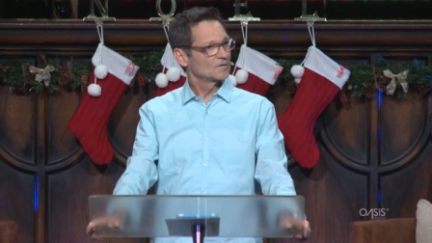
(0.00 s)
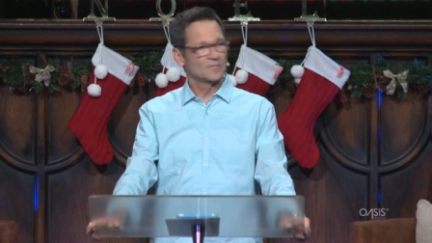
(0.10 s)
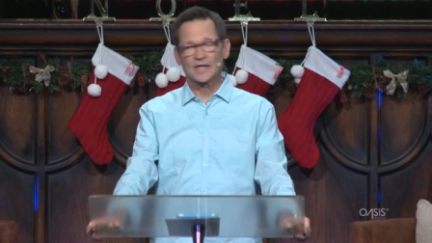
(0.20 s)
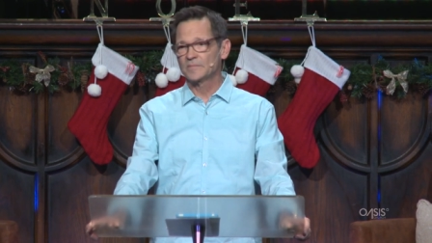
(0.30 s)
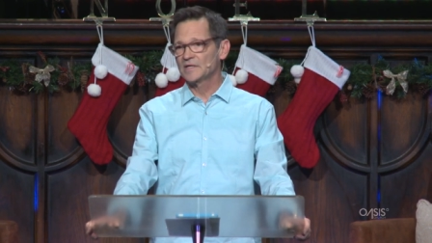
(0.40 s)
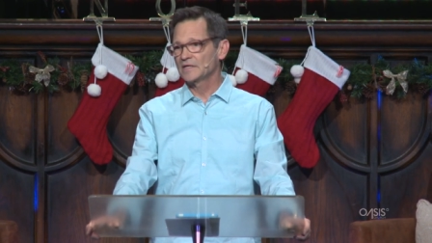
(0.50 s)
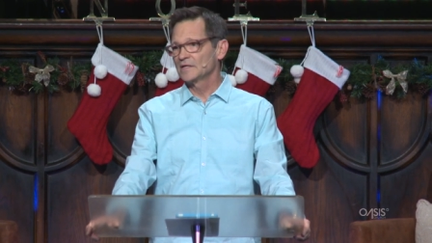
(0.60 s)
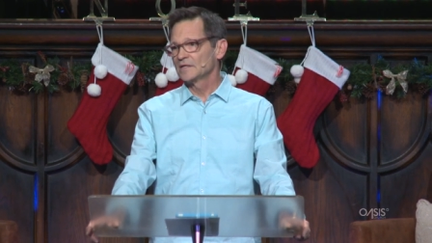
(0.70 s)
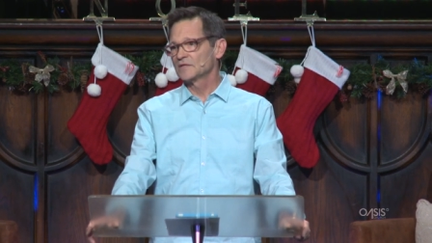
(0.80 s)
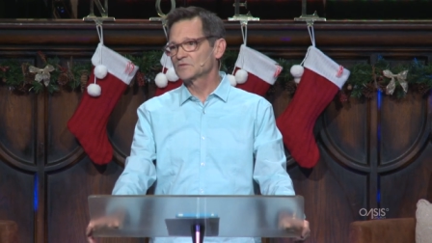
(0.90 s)
Maybe
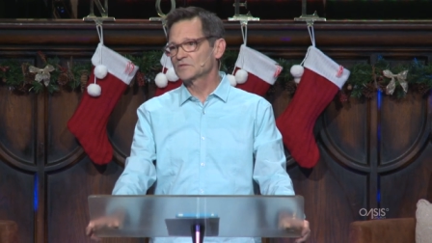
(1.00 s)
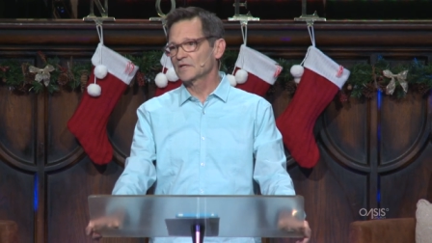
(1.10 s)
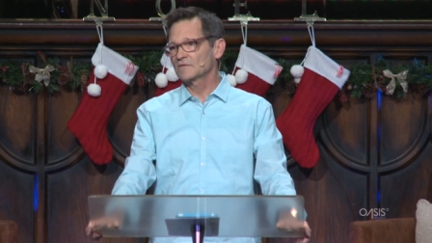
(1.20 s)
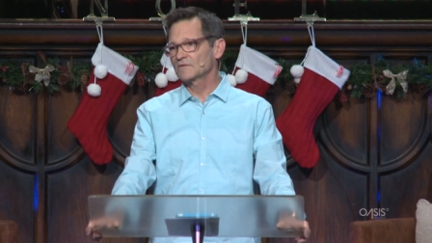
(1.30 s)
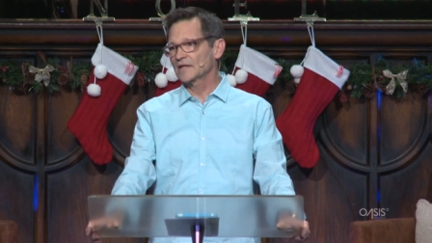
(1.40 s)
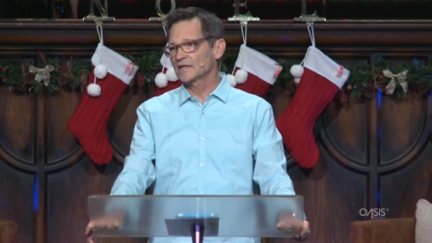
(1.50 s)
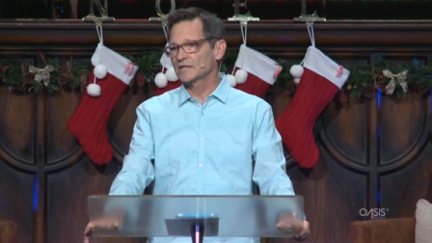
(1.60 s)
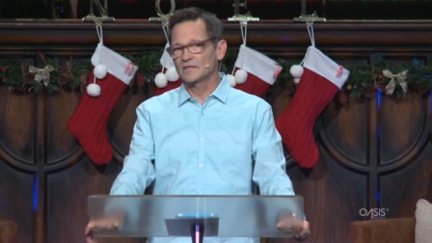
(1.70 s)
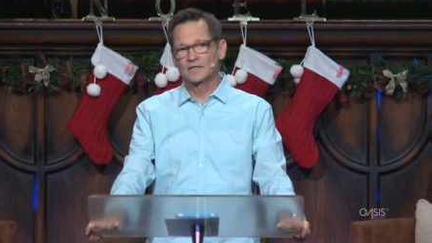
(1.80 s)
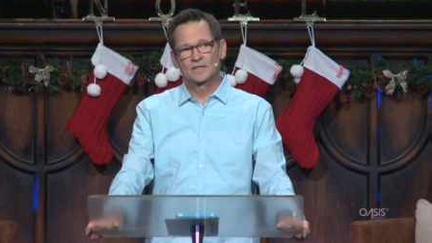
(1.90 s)
instead of
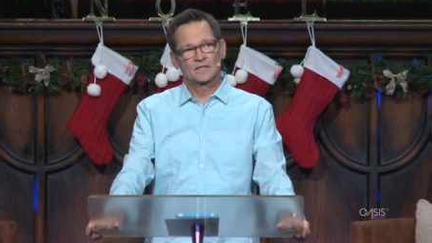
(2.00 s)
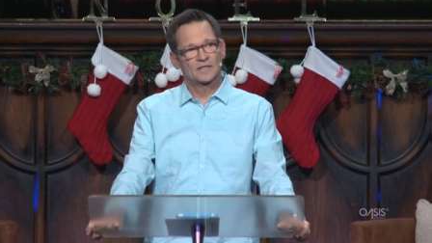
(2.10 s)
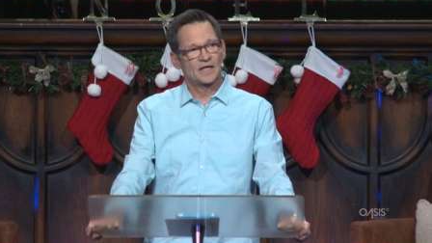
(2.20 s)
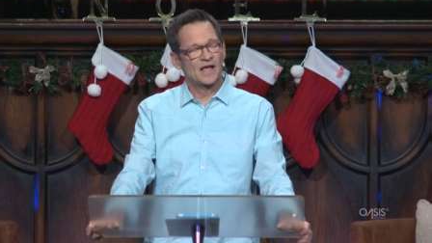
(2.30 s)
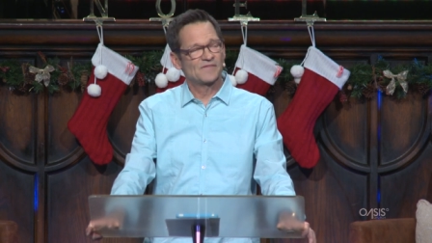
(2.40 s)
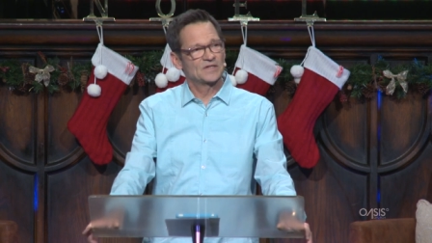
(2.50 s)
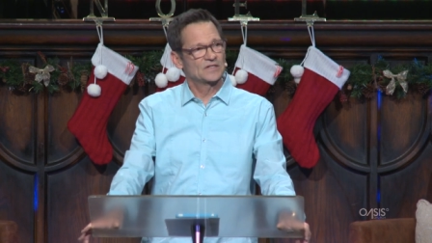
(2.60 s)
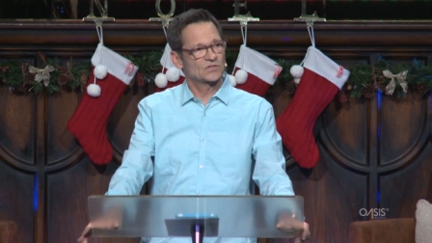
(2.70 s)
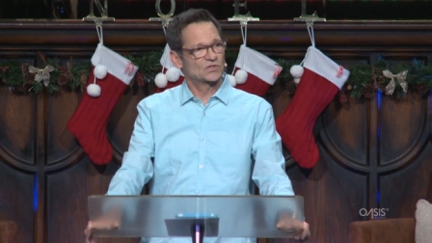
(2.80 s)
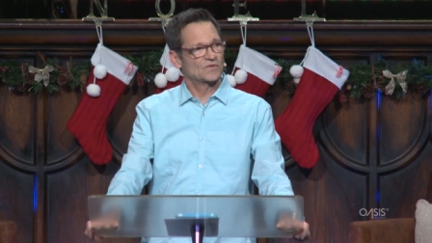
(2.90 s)
letting the
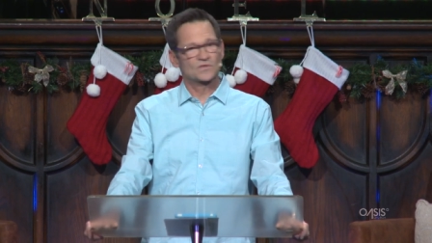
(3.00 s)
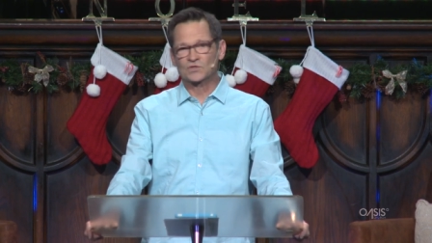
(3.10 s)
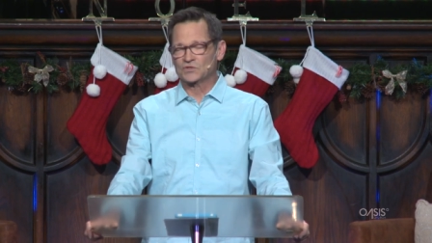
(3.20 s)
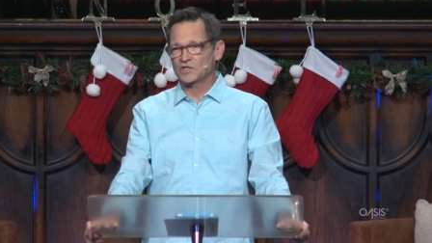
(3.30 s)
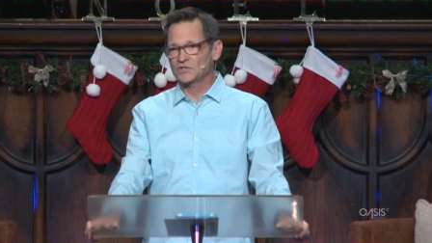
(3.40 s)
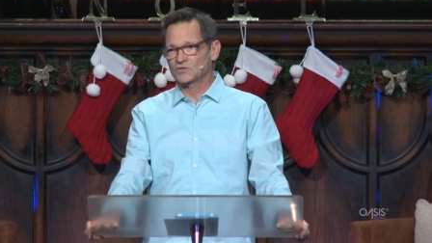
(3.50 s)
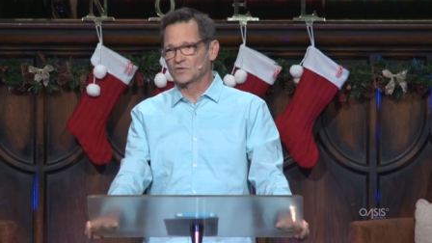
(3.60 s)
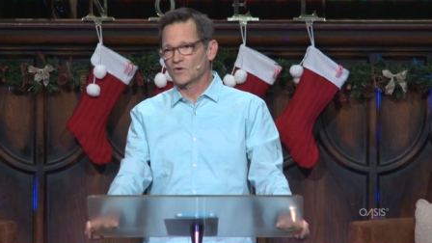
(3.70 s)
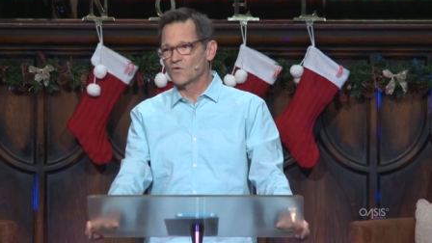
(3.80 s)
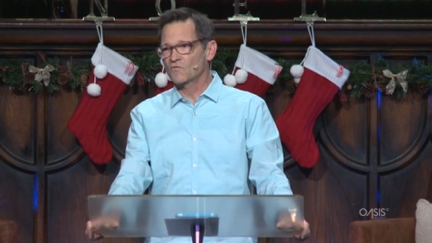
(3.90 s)
heaviness of the
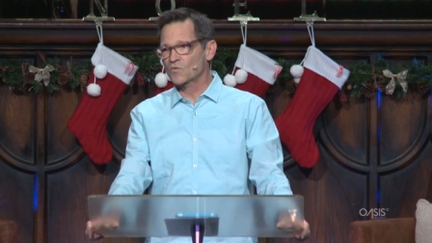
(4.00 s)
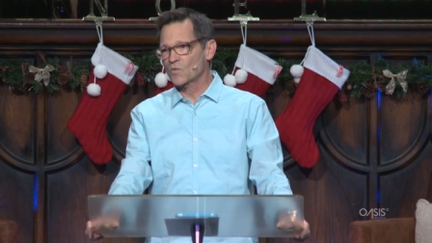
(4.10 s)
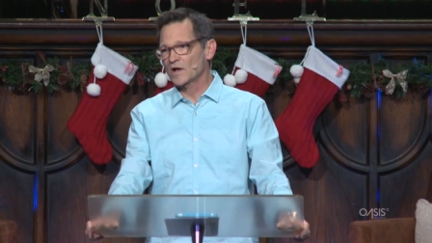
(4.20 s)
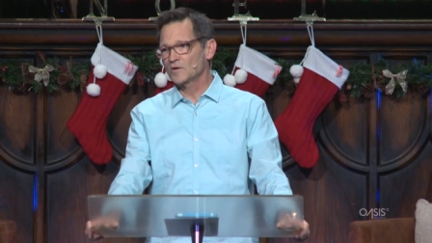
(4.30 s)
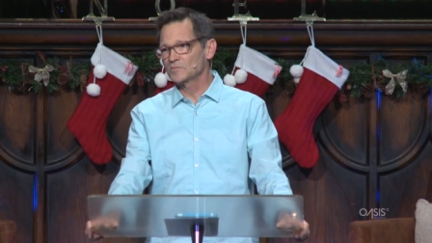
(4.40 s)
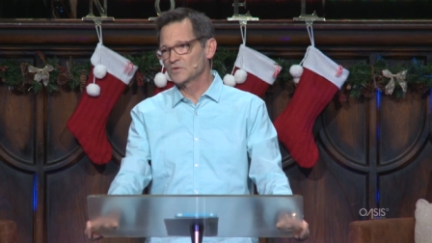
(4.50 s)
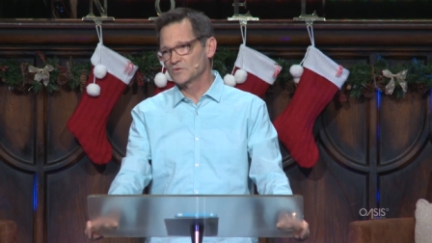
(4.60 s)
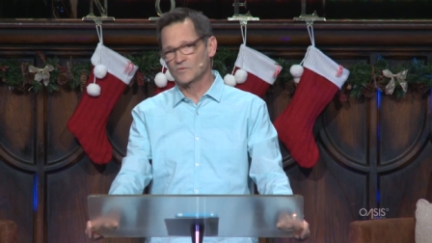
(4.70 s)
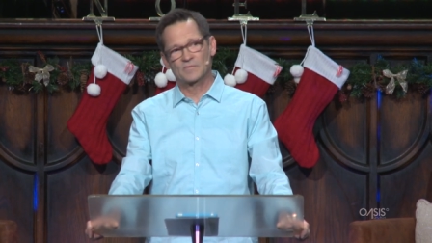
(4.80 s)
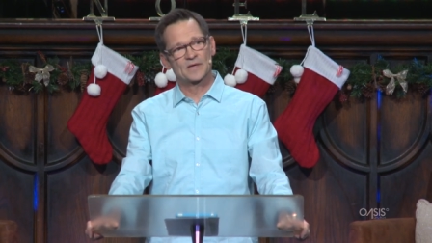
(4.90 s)
season overwhelm
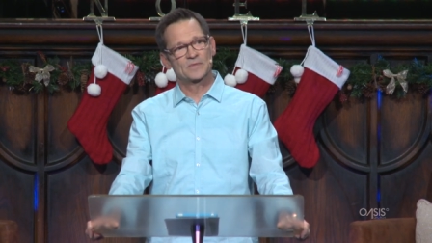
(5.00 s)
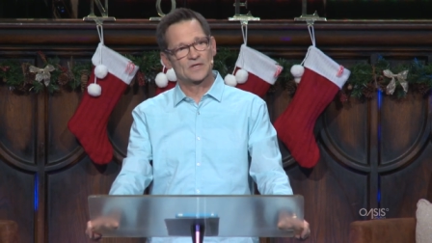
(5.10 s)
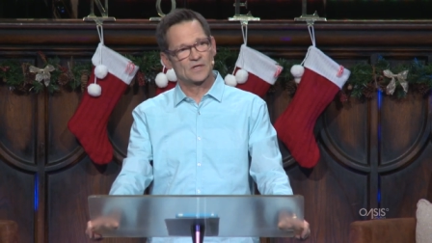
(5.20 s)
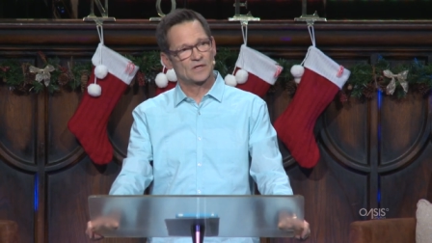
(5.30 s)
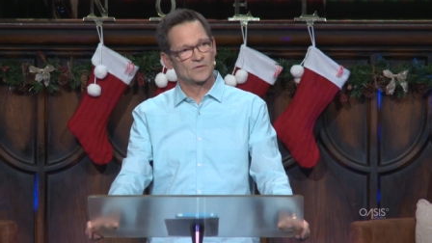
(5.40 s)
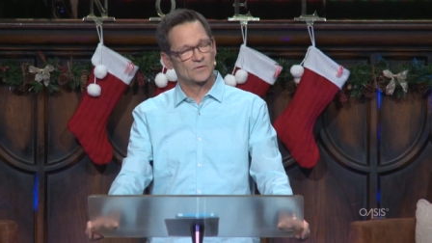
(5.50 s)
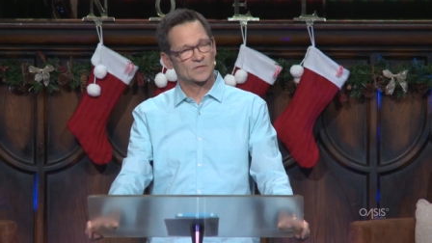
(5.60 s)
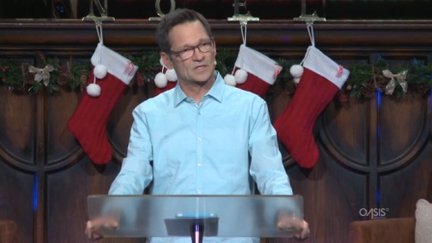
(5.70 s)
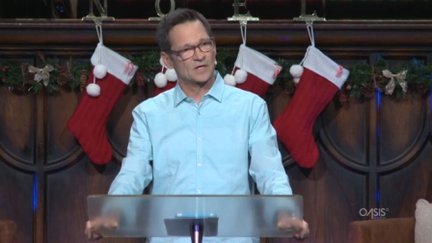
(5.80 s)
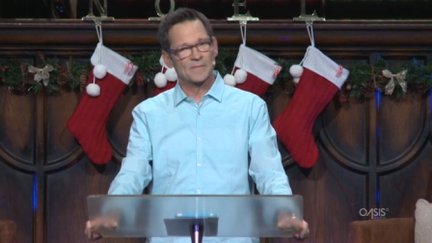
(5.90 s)
you, maybe you
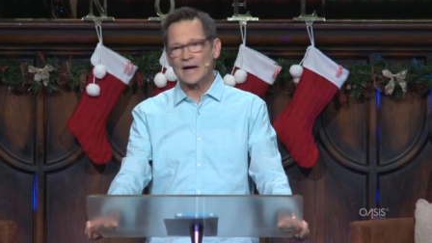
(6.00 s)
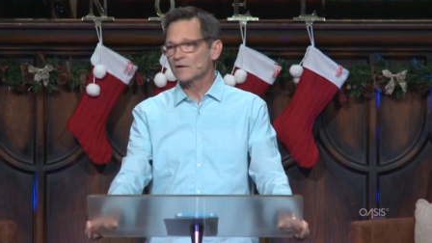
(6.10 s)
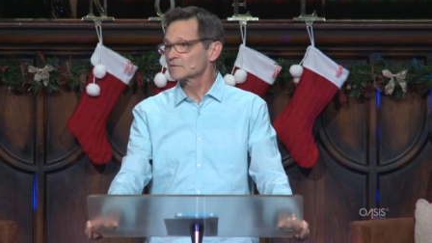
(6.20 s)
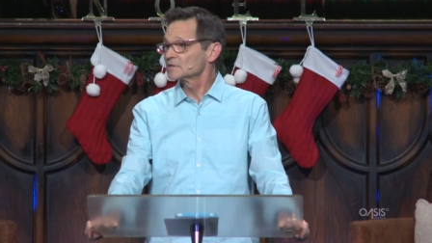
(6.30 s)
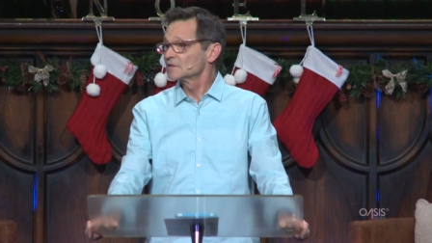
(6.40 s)
could come out